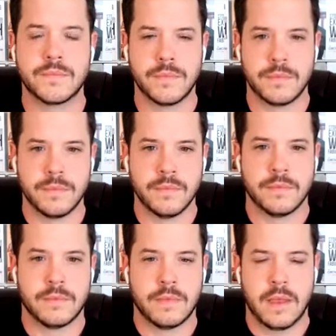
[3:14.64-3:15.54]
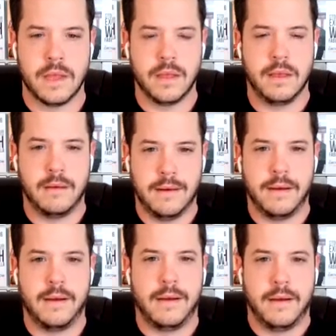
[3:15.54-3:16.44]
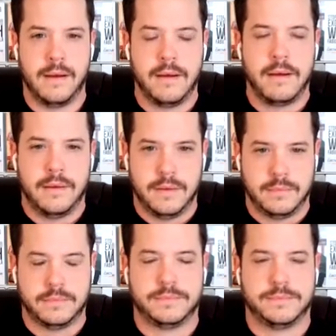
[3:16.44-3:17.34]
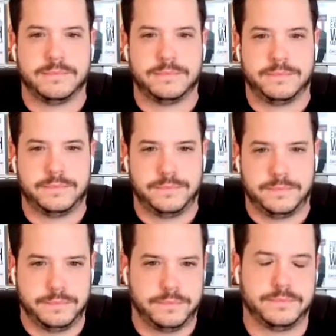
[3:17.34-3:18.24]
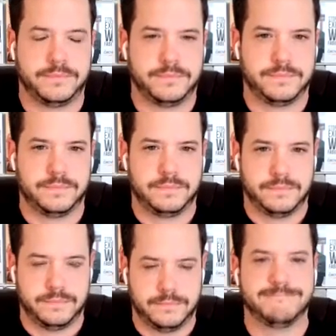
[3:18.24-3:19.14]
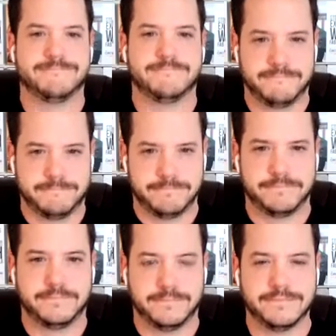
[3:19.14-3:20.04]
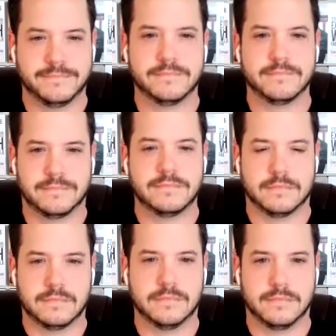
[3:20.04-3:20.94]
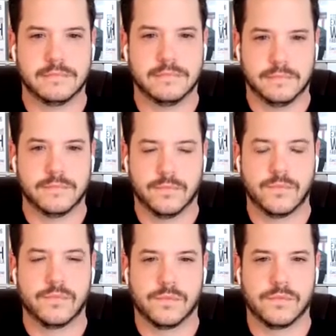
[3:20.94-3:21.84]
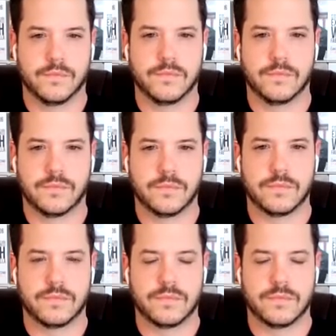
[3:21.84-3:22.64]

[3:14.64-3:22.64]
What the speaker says: The person shown says nothing.